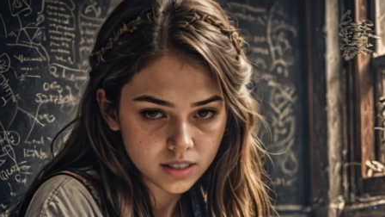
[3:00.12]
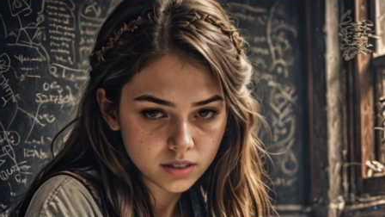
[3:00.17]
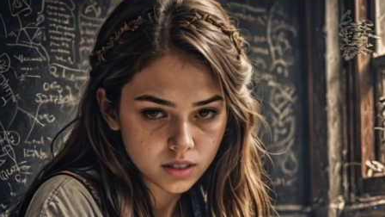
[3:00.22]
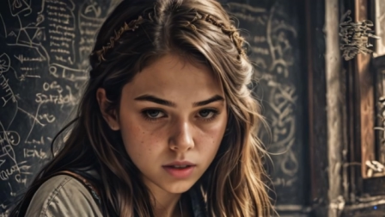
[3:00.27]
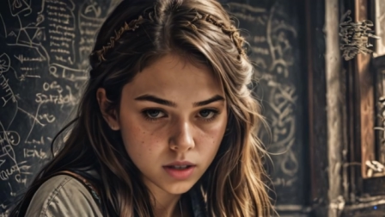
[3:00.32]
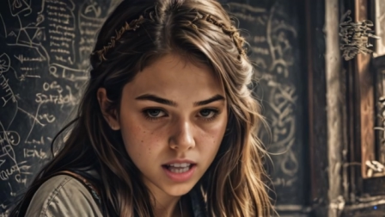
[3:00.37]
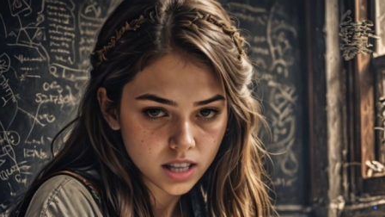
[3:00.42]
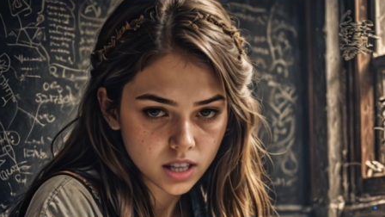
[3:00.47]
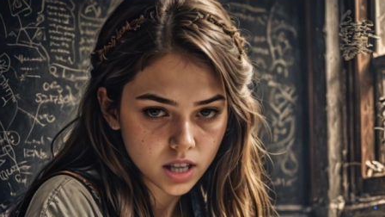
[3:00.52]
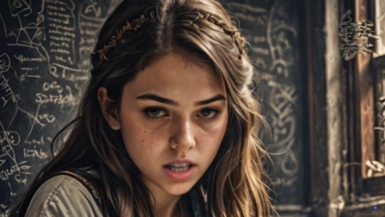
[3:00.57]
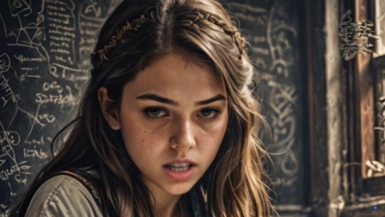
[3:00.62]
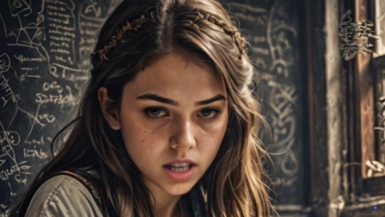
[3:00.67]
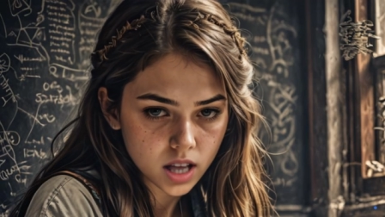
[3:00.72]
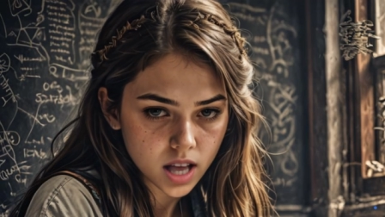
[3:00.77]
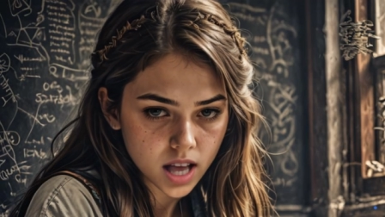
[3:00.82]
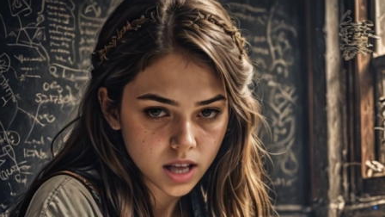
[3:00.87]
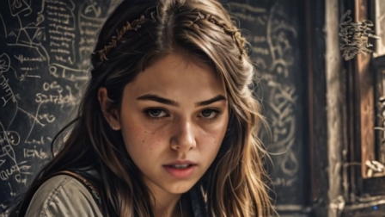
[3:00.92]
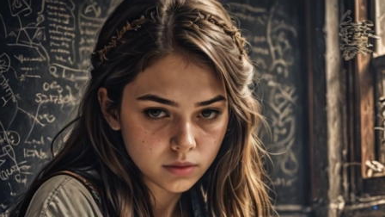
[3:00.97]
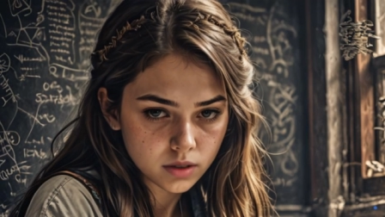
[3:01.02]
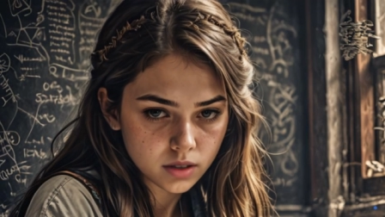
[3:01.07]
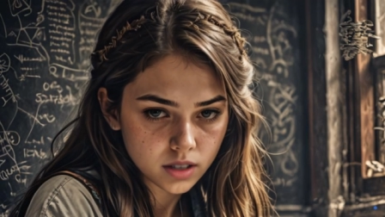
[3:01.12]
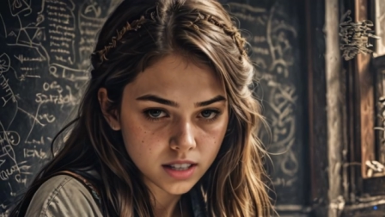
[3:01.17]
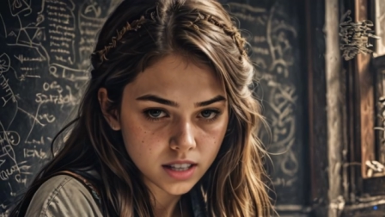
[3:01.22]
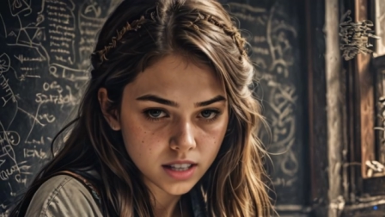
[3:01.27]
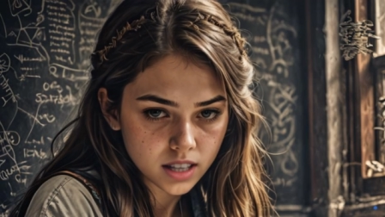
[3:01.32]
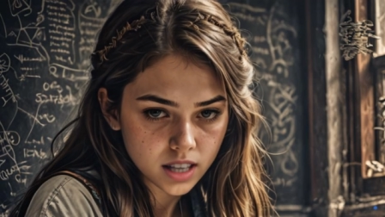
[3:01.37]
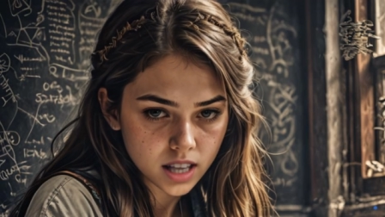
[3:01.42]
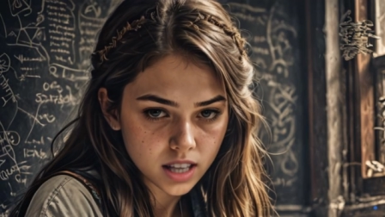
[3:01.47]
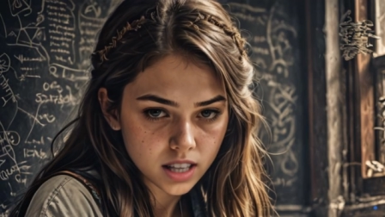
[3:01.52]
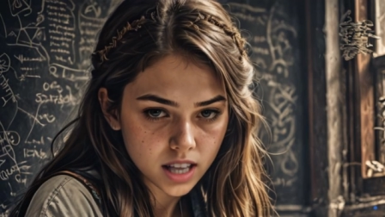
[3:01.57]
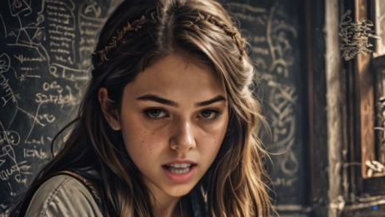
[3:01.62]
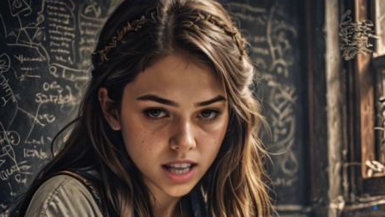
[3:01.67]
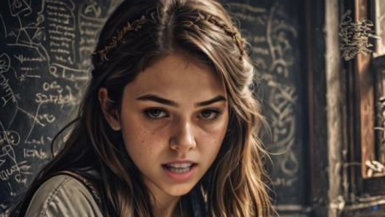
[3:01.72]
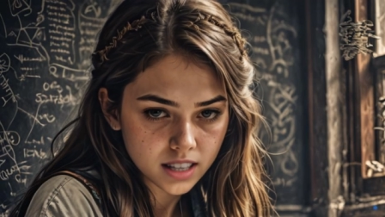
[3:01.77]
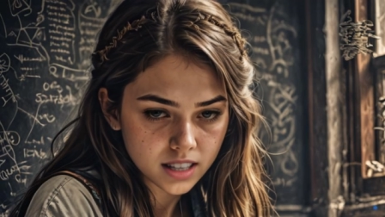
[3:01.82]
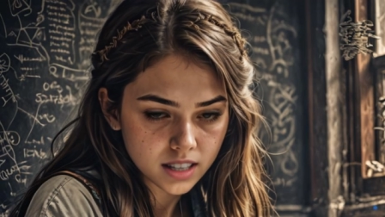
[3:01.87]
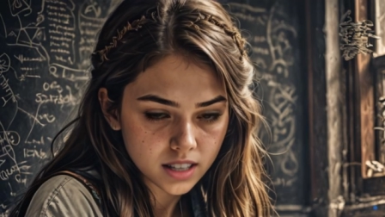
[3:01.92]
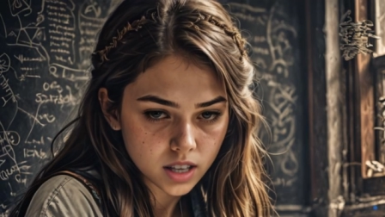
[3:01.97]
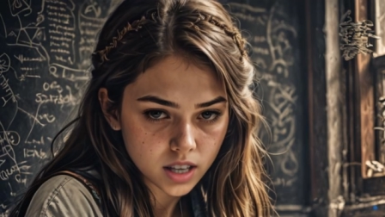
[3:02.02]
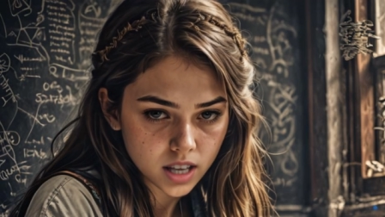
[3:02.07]
for me to hurry up. She is
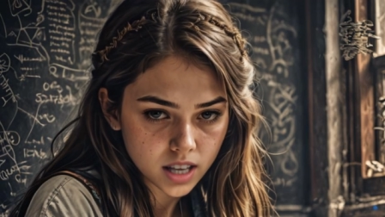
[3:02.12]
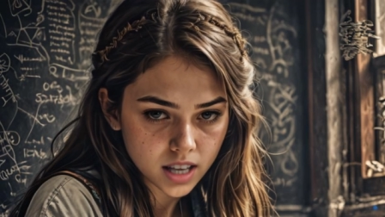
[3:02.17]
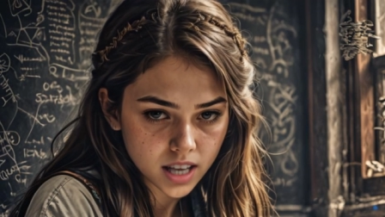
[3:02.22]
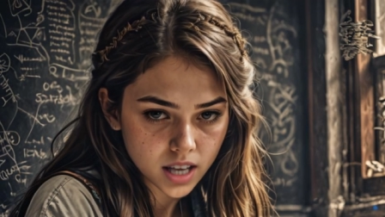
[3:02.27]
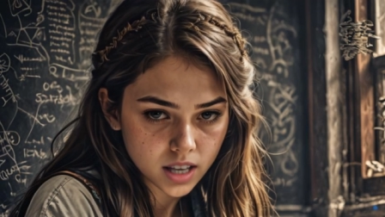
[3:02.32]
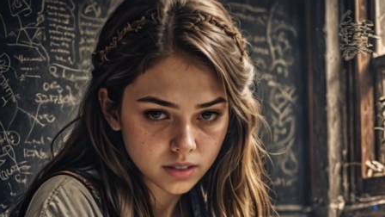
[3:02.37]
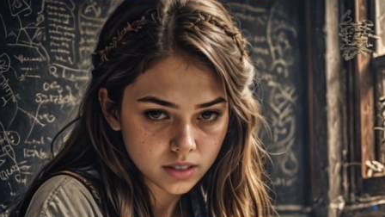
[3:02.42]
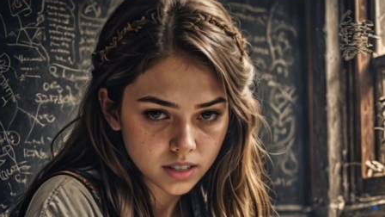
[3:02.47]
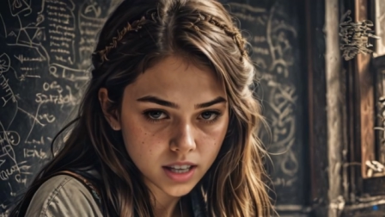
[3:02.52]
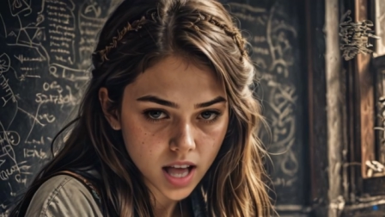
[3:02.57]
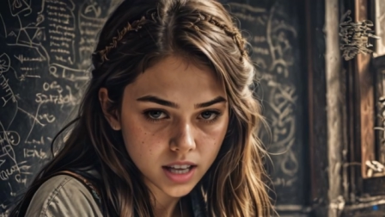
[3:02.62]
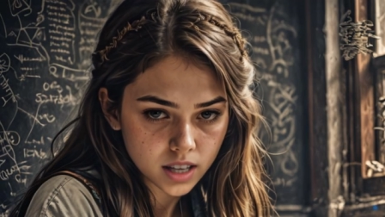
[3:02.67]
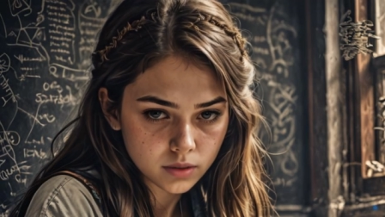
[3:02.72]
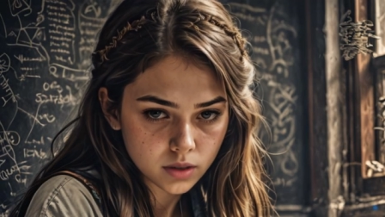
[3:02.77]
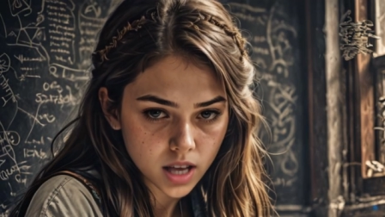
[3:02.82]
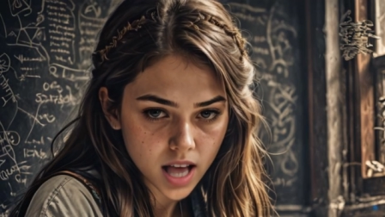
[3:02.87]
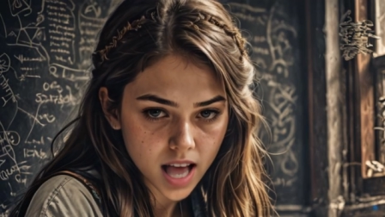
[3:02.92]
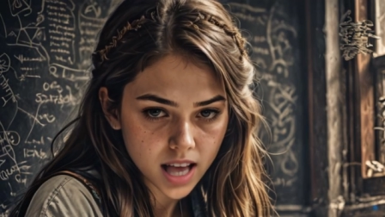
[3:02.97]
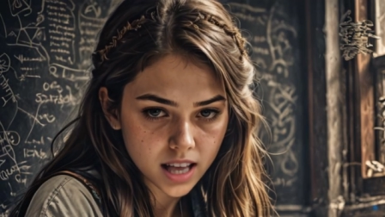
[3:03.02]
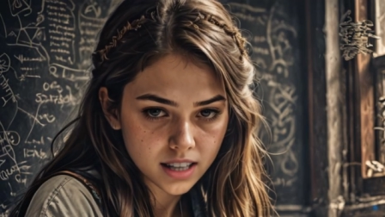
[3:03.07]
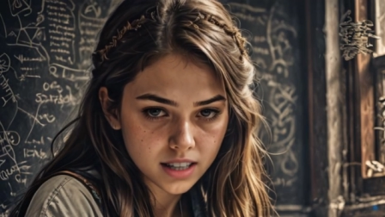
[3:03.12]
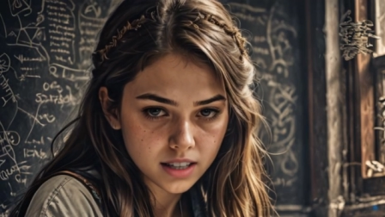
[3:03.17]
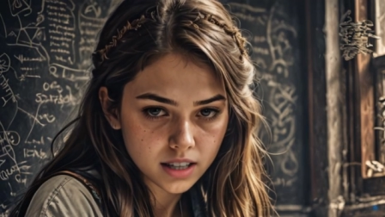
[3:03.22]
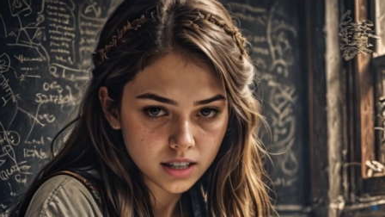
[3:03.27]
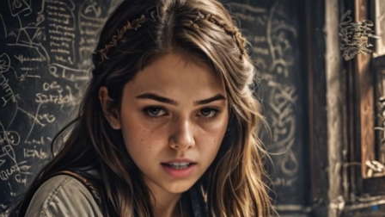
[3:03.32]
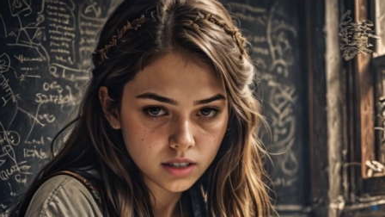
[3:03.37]
thirsty to find a man.